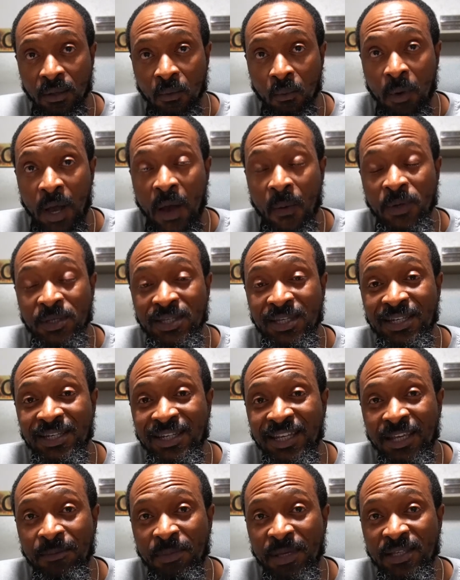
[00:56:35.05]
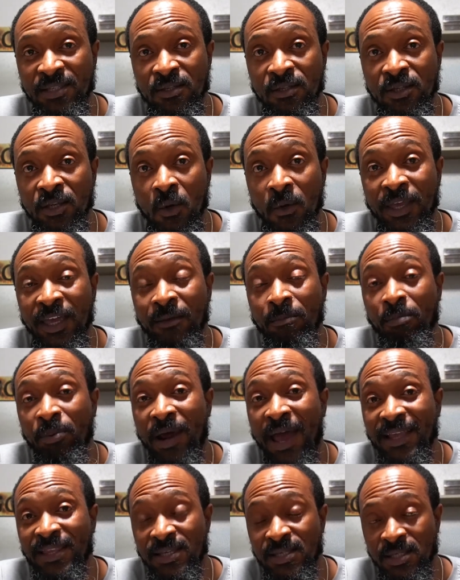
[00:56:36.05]
Why was he deep into yogic
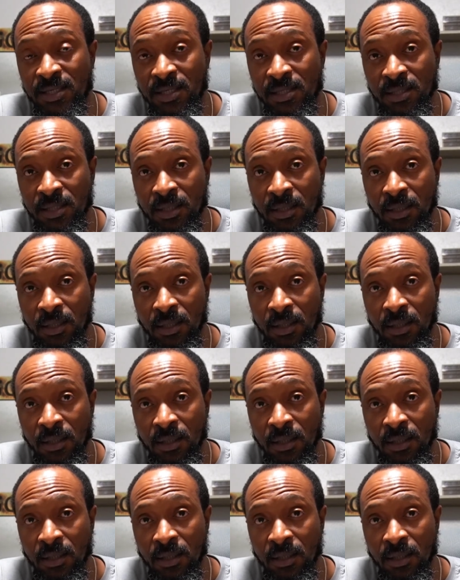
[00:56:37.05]
practices?